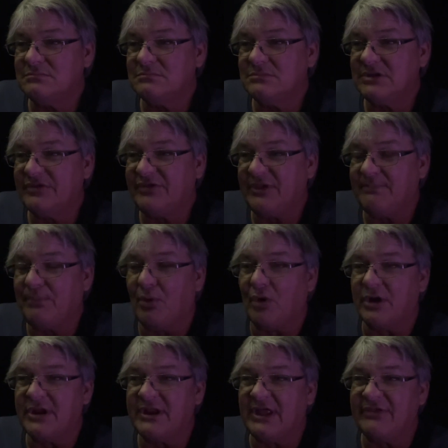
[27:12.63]
Let's see.
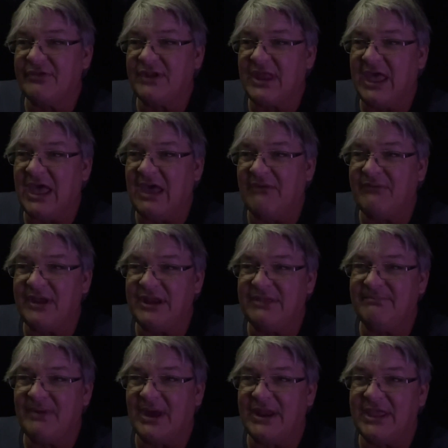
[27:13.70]
Porter doesn't have
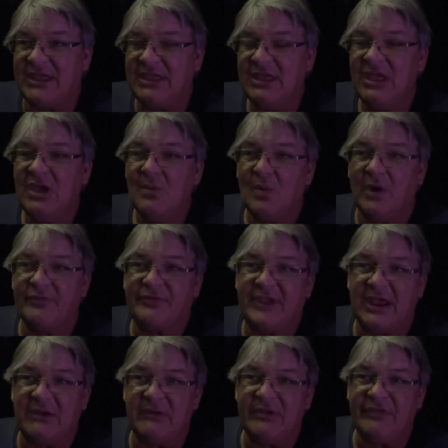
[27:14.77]
anybody. Well,
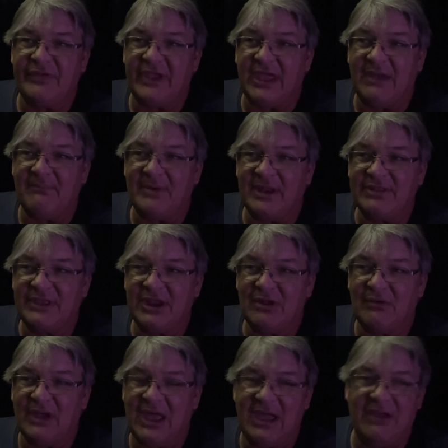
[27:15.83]
Terry's there, but they
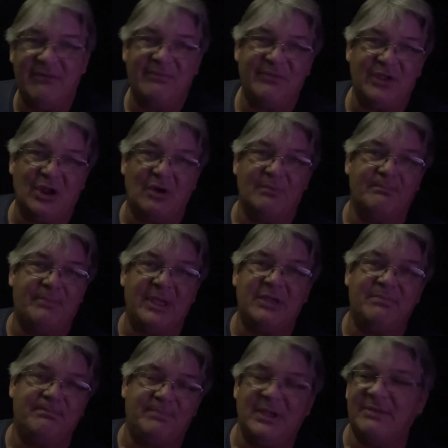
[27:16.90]
don't have
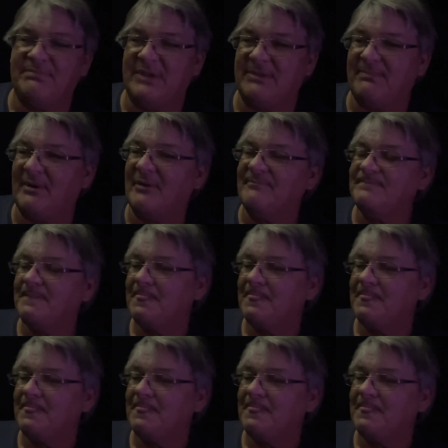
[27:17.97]
big people.